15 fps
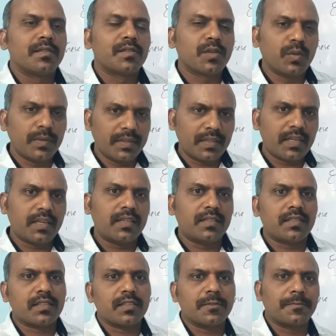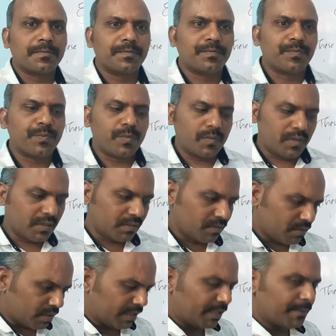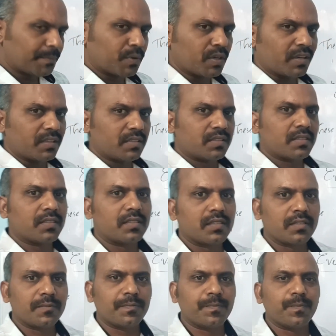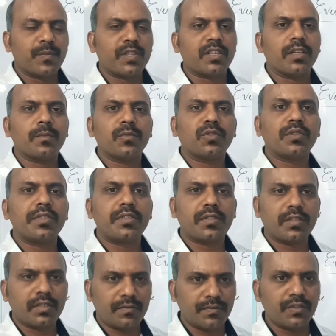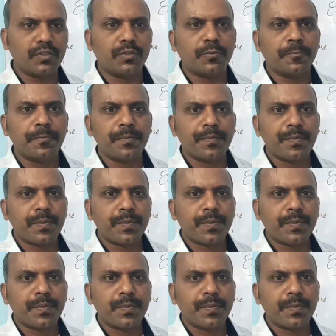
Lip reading: So in that, the 3 points that I'm going to give you